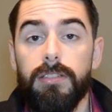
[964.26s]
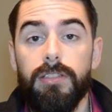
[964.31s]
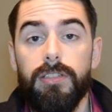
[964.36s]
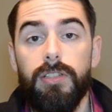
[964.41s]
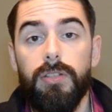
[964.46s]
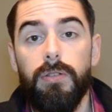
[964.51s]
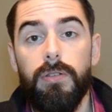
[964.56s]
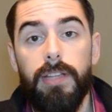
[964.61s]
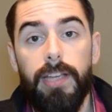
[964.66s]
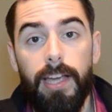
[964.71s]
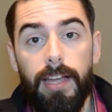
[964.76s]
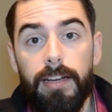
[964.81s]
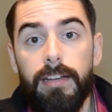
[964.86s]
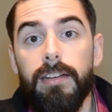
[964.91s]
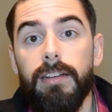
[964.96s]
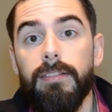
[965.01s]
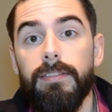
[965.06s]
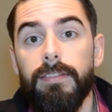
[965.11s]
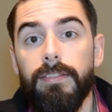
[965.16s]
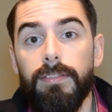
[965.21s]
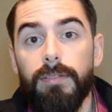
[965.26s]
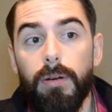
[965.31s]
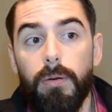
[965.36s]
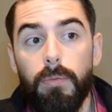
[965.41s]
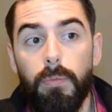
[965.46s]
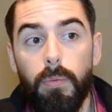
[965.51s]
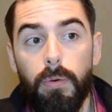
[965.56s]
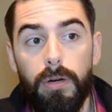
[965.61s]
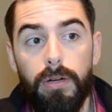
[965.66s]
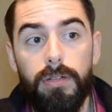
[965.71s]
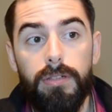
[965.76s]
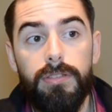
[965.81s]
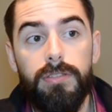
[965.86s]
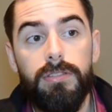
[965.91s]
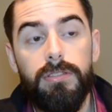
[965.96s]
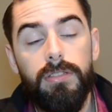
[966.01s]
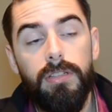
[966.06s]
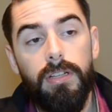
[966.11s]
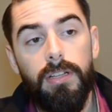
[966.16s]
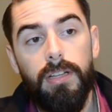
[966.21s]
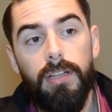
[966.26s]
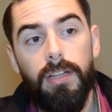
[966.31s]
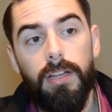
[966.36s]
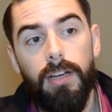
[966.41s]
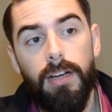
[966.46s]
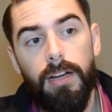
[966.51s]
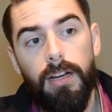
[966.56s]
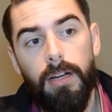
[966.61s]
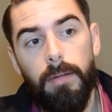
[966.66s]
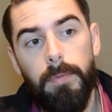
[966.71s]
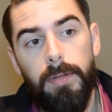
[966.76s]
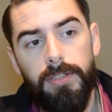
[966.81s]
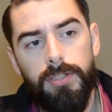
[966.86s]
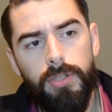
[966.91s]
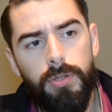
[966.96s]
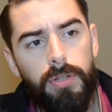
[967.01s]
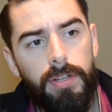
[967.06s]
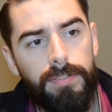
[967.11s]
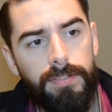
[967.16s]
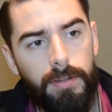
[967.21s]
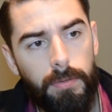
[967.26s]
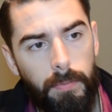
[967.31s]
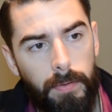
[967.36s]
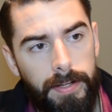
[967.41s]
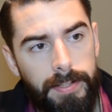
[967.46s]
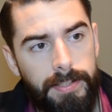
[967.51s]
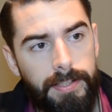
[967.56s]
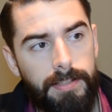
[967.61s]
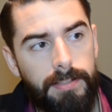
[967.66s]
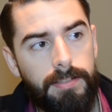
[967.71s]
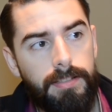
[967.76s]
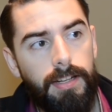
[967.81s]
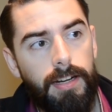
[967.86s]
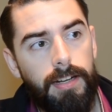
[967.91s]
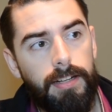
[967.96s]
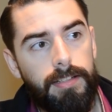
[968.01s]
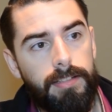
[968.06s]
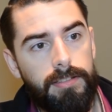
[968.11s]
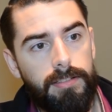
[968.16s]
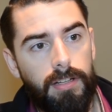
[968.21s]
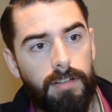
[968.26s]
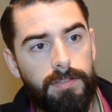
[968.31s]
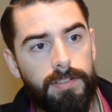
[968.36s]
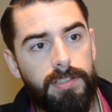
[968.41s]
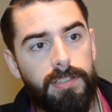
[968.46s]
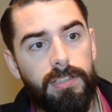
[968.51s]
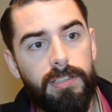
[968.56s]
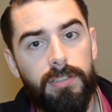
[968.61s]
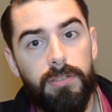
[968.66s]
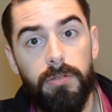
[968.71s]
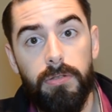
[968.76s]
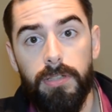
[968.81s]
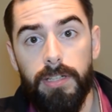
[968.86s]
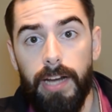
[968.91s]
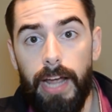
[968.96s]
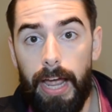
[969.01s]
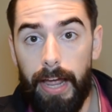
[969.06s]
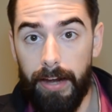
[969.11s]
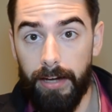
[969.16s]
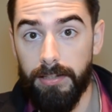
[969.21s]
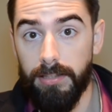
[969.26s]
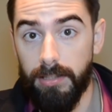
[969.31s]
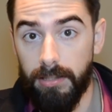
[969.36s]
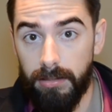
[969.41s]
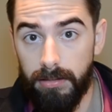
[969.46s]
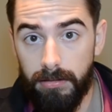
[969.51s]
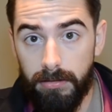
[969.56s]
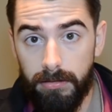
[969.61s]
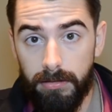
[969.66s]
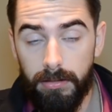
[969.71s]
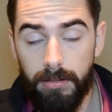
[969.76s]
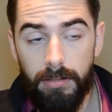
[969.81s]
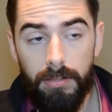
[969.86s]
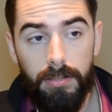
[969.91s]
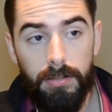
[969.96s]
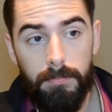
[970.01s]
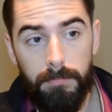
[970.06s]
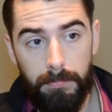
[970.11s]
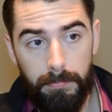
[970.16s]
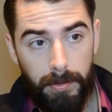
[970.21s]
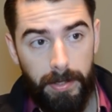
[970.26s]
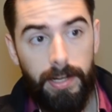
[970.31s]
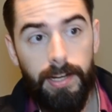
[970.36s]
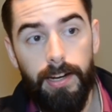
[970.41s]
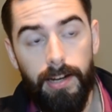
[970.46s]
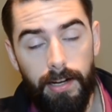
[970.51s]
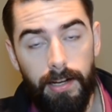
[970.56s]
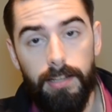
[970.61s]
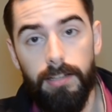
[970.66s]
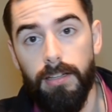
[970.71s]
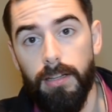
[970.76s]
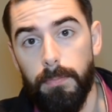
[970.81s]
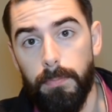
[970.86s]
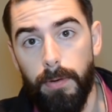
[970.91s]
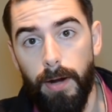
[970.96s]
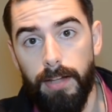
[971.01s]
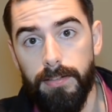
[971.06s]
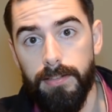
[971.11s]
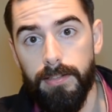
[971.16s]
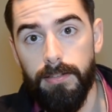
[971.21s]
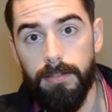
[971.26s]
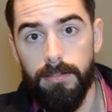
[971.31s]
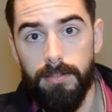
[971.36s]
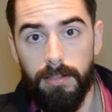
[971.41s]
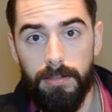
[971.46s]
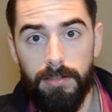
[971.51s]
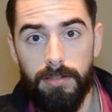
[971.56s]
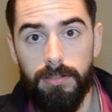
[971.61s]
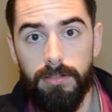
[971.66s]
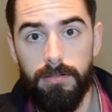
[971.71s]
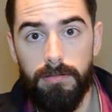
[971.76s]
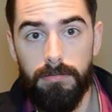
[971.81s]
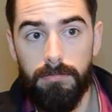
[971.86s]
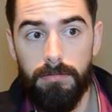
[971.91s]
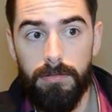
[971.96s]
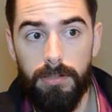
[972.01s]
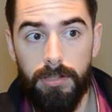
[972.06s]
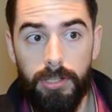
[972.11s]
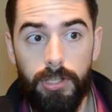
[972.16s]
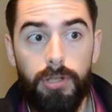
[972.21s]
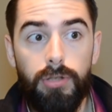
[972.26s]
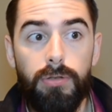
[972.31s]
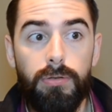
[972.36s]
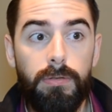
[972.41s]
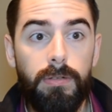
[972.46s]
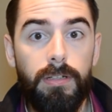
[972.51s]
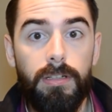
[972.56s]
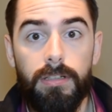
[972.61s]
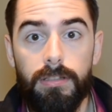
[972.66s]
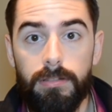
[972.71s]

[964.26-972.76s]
to the end of words, there's two different ways it's done, is obviously to an action, bringing it into the present, such as do,